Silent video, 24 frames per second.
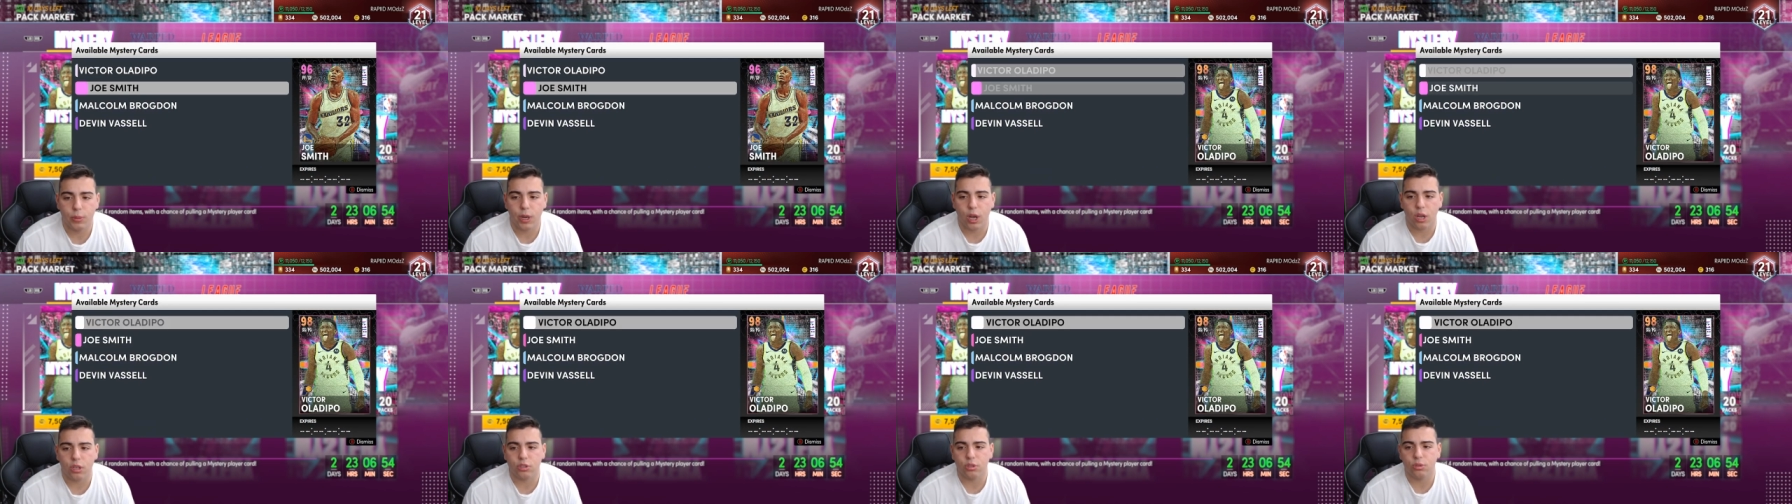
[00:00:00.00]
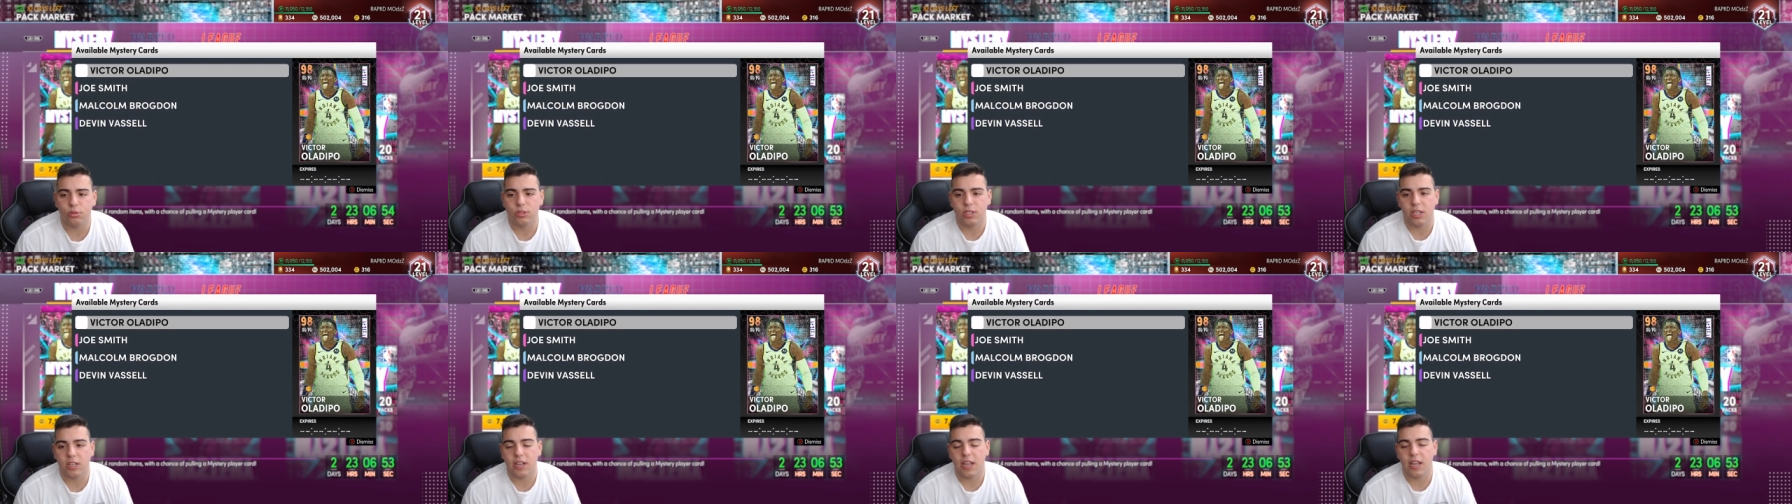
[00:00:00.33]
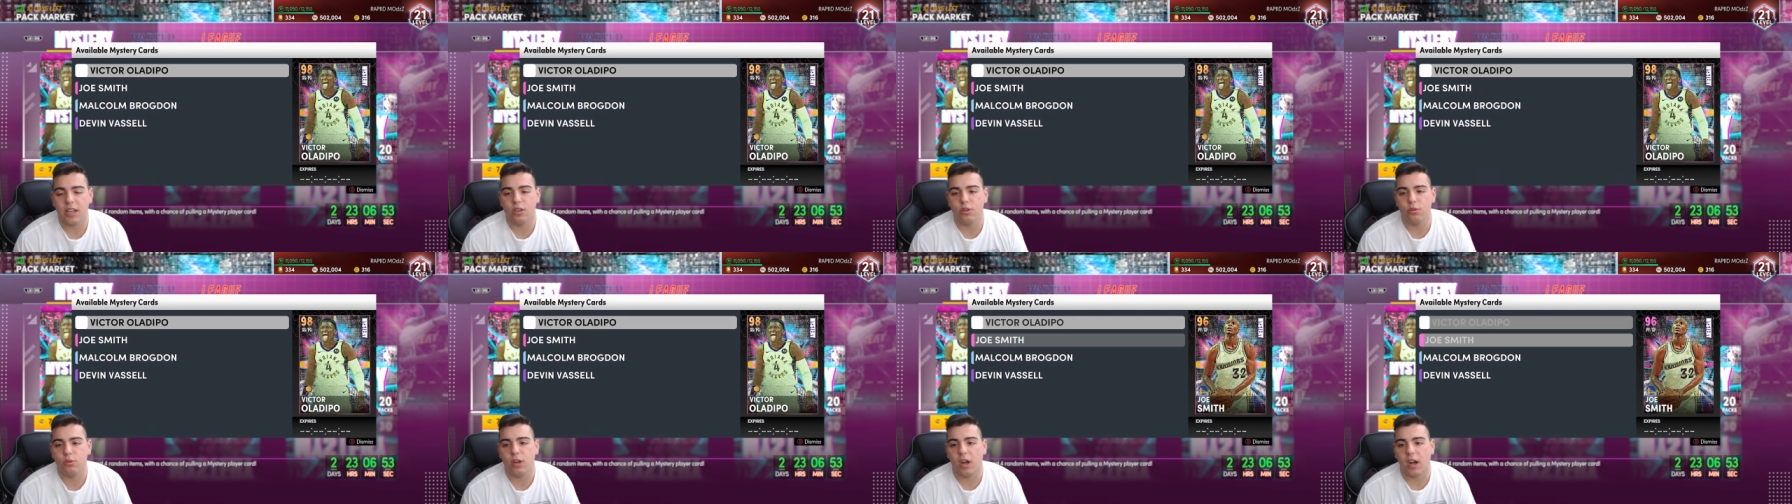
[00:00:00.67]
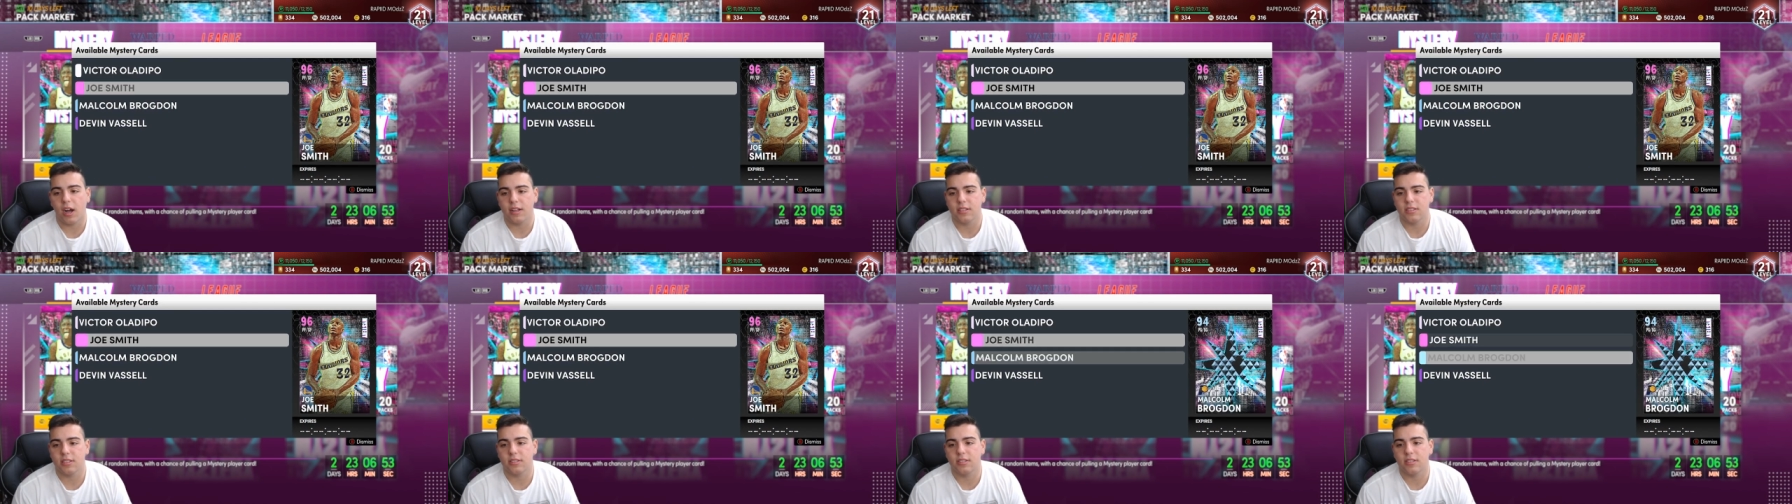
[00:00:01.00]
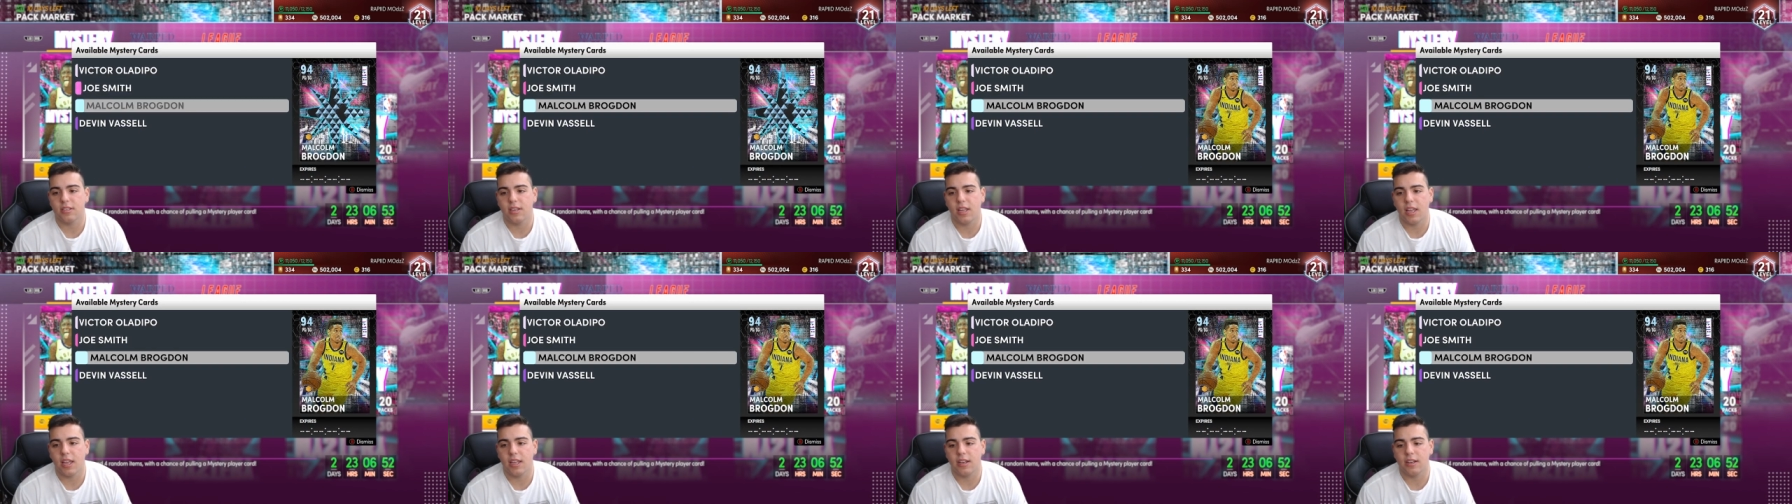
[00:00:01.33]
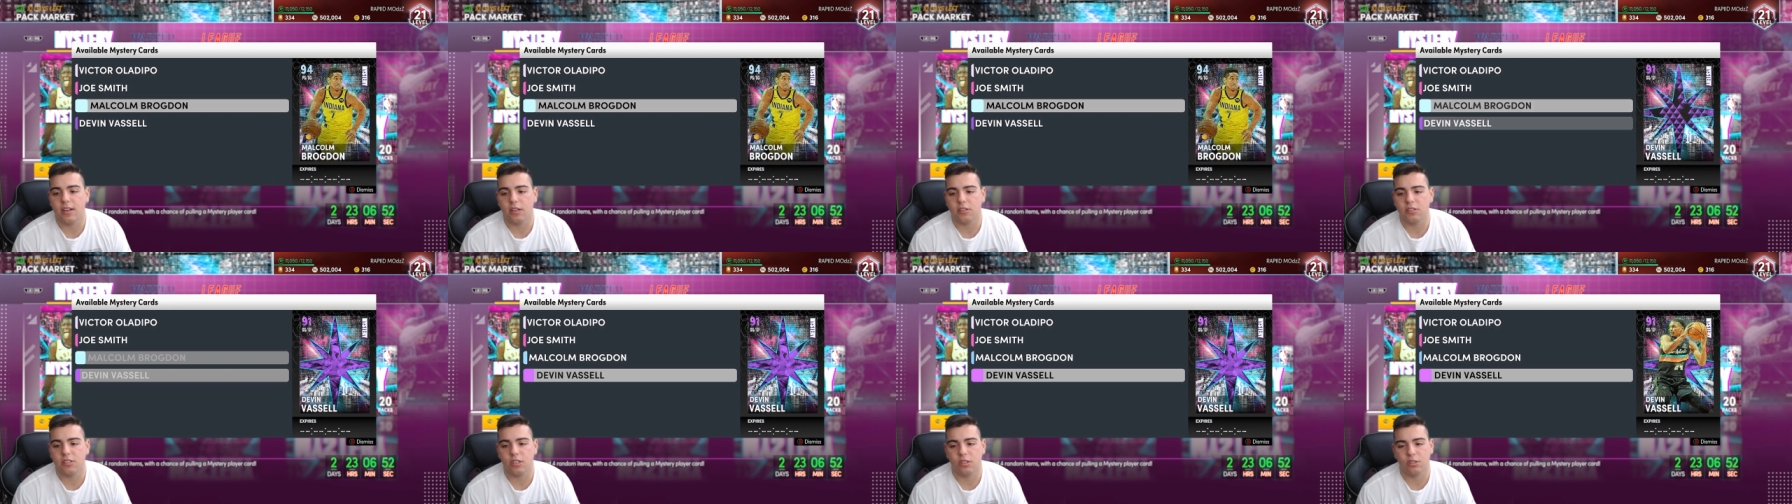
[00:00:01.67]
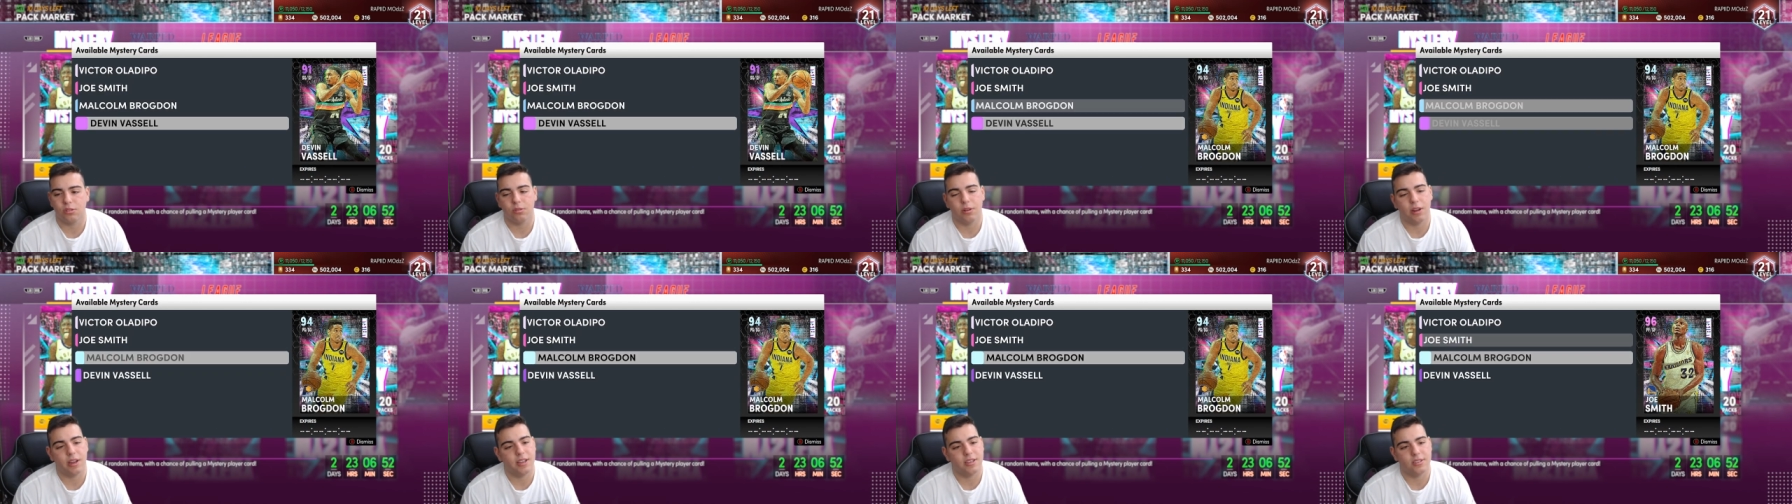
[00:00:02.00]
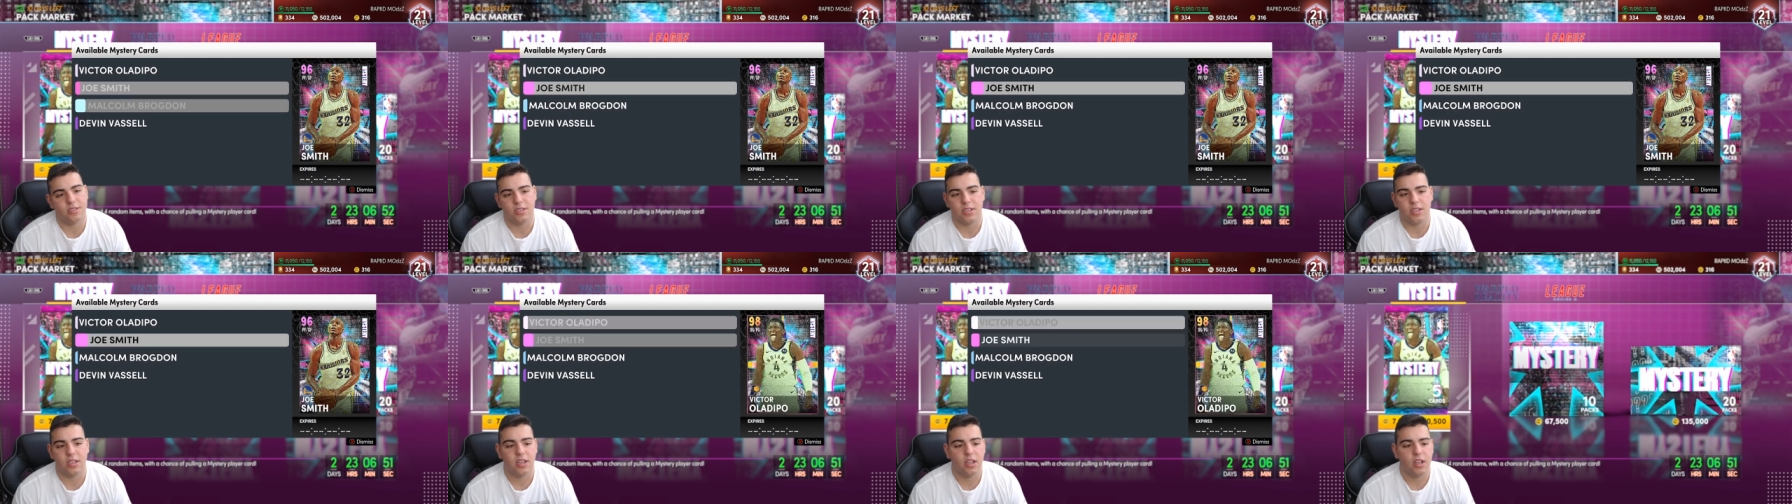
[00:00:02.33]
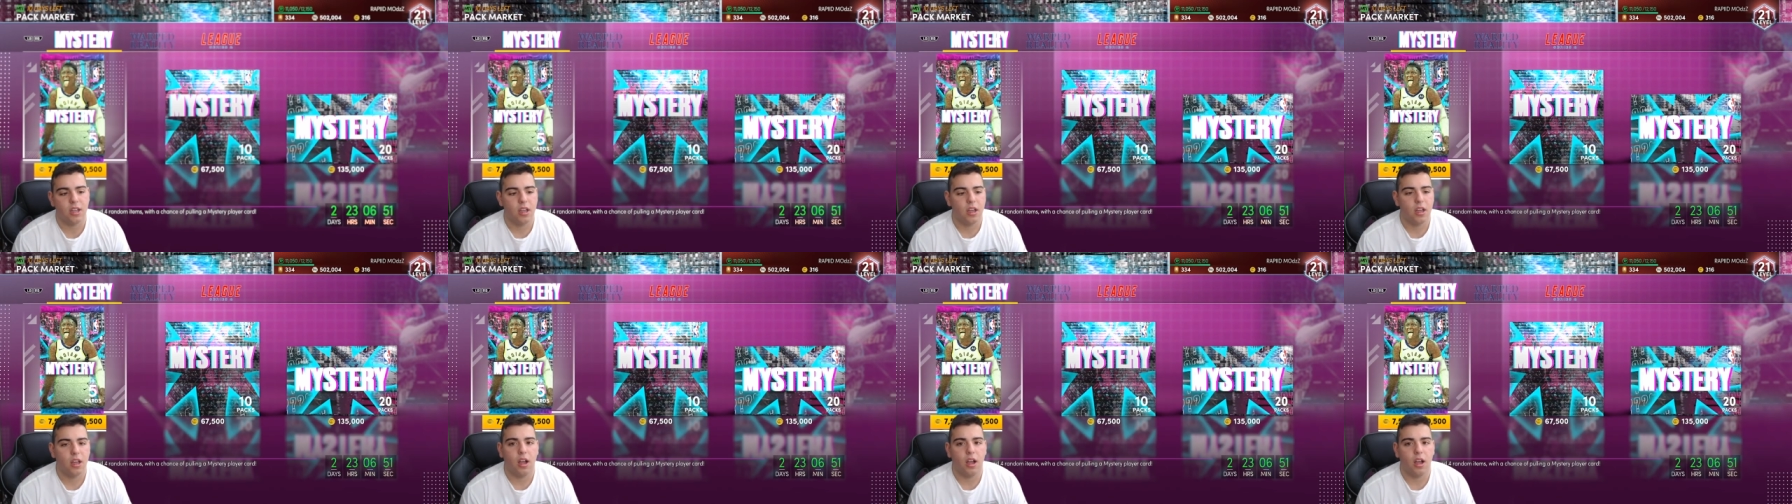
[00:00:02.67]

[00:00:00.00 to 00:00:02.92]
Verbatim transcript: We also did get new content today. Nothing crazy.